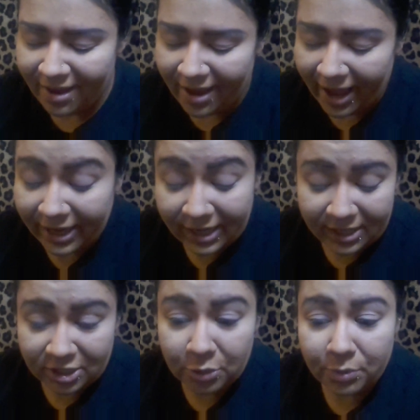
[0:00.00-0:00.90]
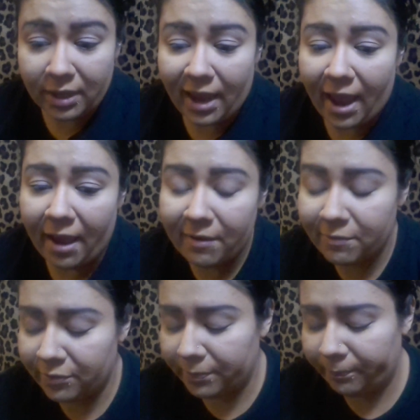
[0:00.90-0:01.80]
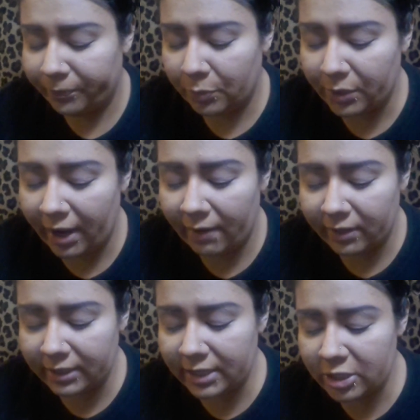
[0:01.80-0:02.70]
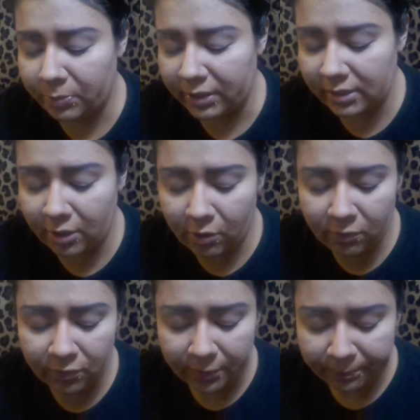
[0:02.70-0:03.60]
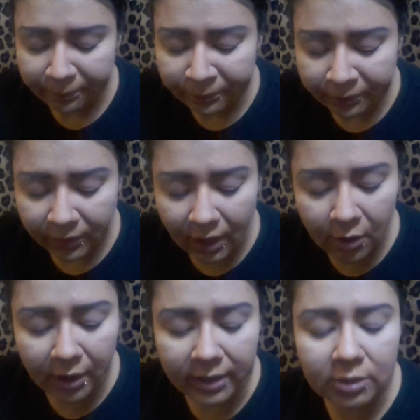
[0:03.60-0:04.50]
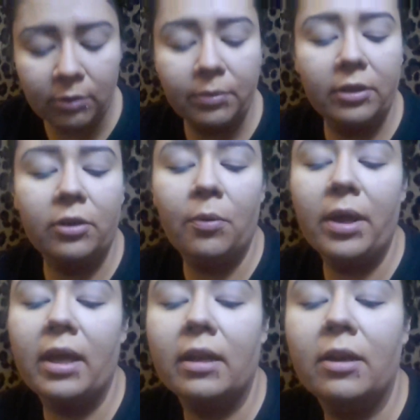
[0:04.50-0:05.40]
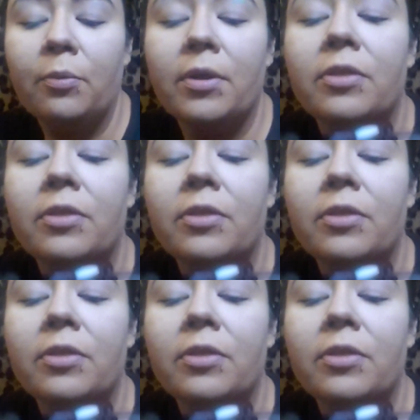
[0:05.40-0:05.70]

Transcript: and see what they have when I have like a day to myself. Okay, so I'm going to go in with